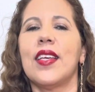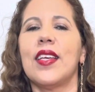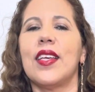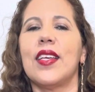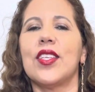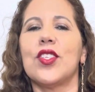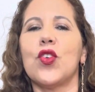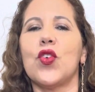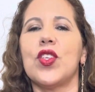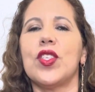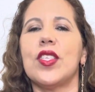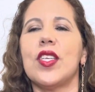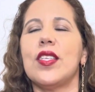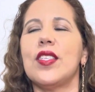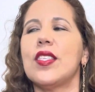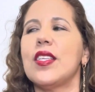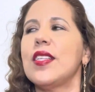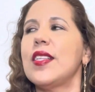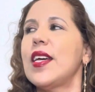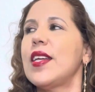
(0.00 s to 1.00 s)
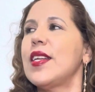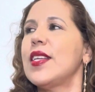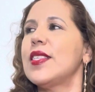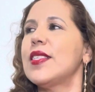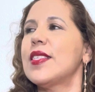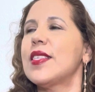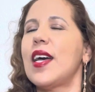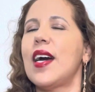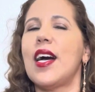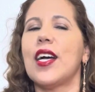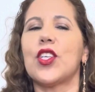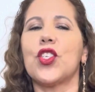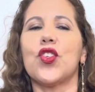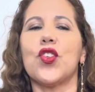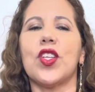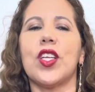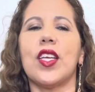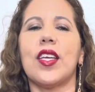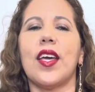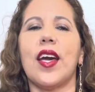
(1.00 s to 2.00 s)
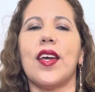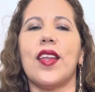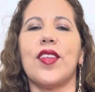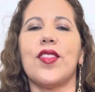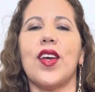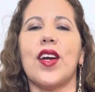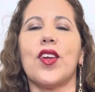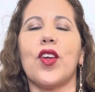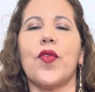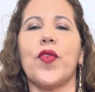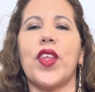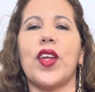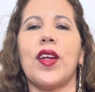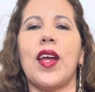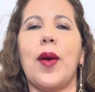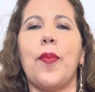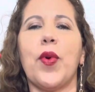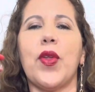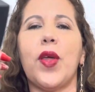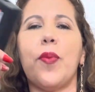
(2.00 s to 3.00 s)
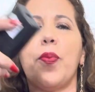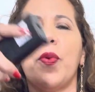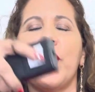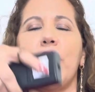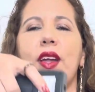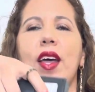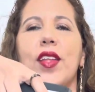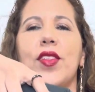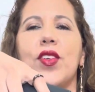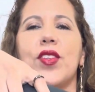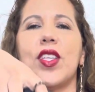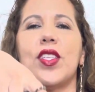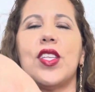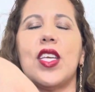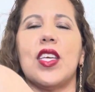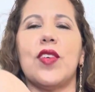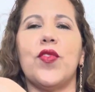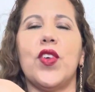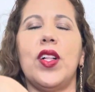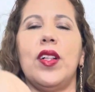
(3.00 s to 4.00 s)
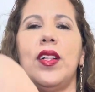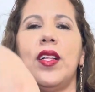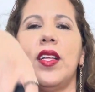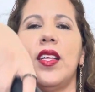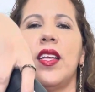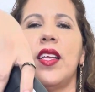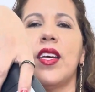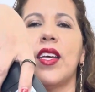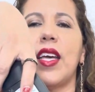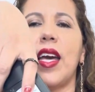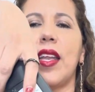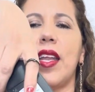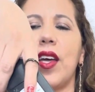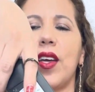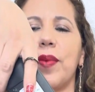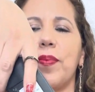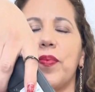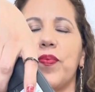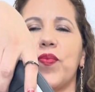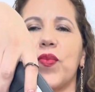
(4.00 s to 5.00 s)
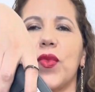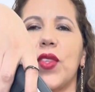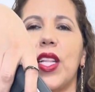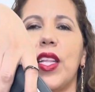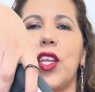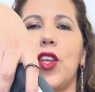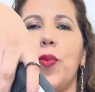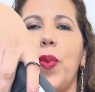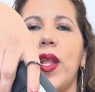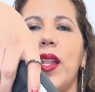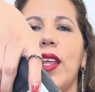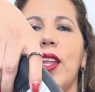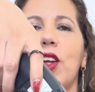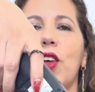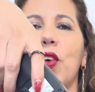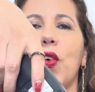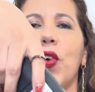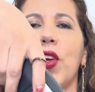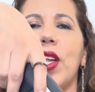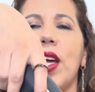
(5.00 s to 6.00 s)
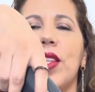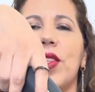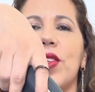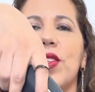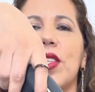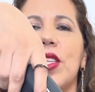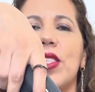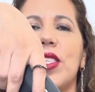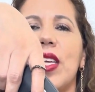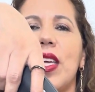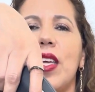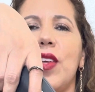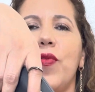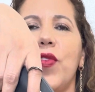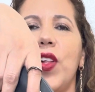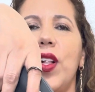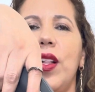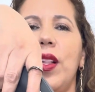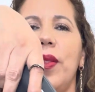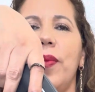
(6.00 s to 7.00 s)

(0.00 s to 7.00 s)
So it's sensing that it's actually kind of dark over there. I'm gonna put it under the table, kind of little by little going under the table.